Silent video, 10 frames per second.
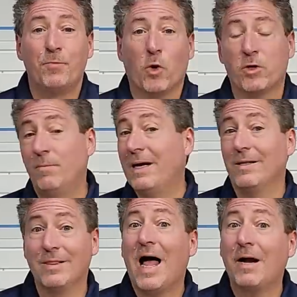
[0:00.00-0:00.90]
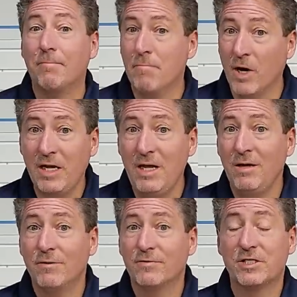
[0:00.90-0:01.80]
are going to make a lot of
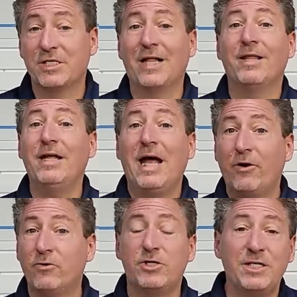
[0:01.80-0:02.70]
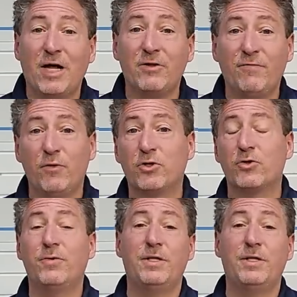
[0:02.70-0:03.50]
money selling energy down the future,